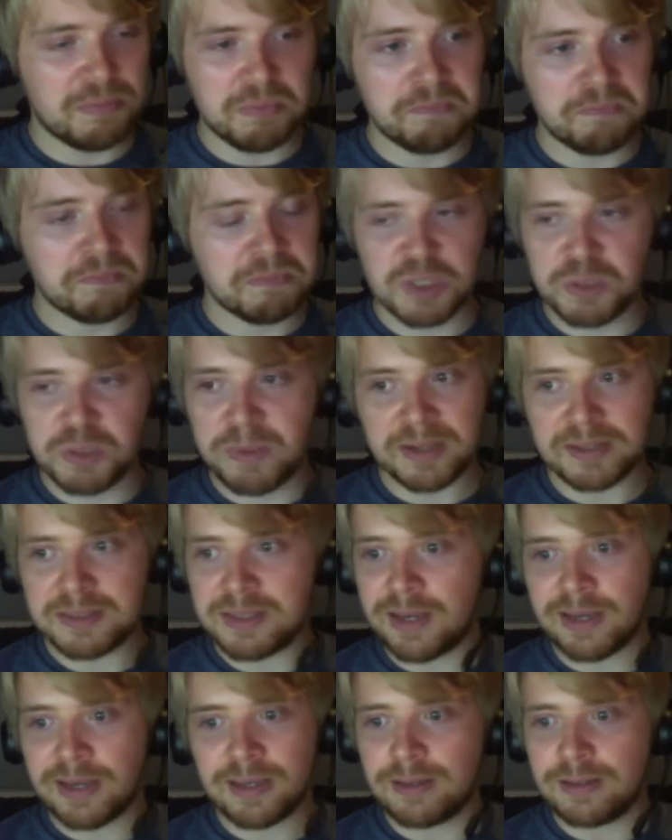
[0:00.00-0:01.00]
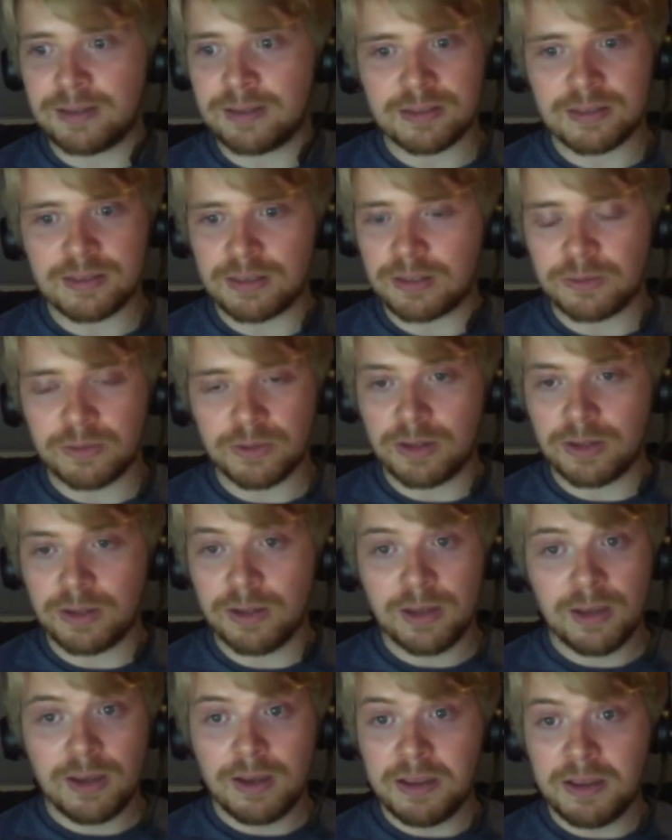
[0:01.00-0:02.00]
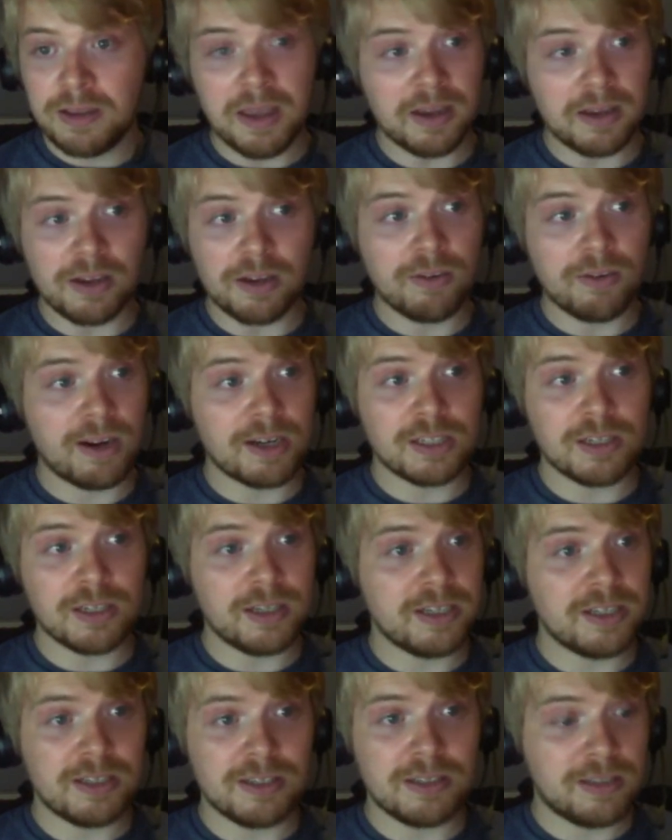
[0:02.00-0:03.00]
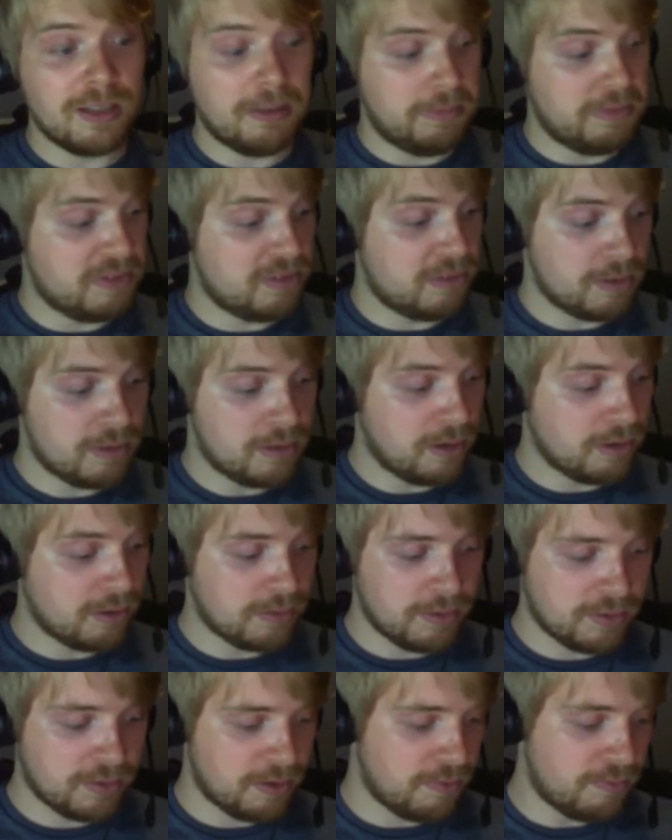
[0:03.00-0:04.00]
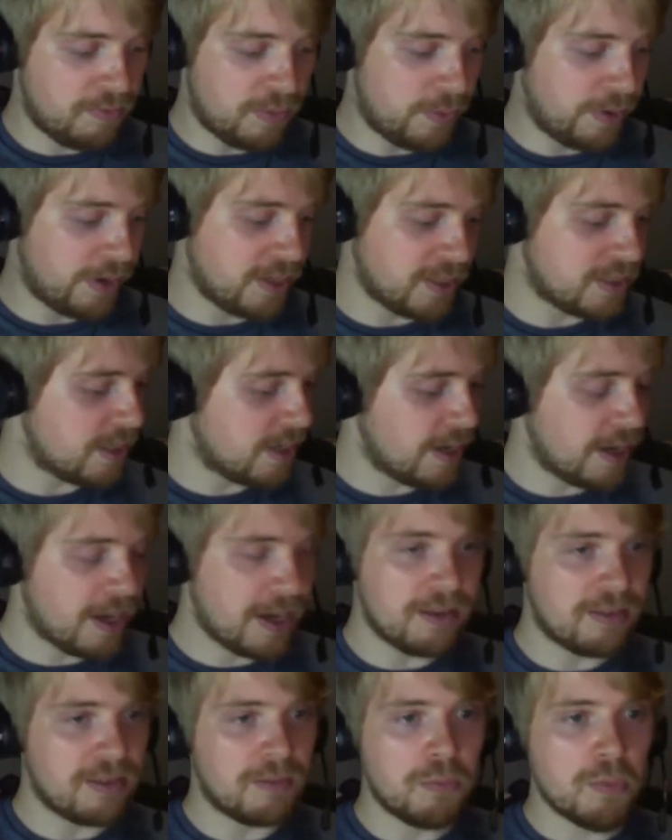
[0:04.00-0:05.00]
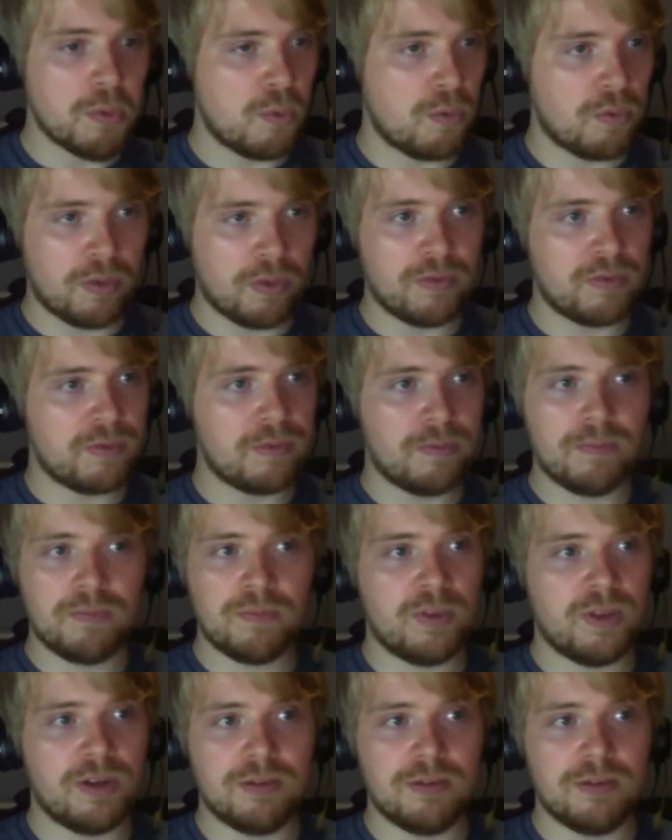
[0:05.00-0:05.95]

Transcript: spectacular. So uh, yeah, congratulations to them. It's I, I don't think we can say anything more than than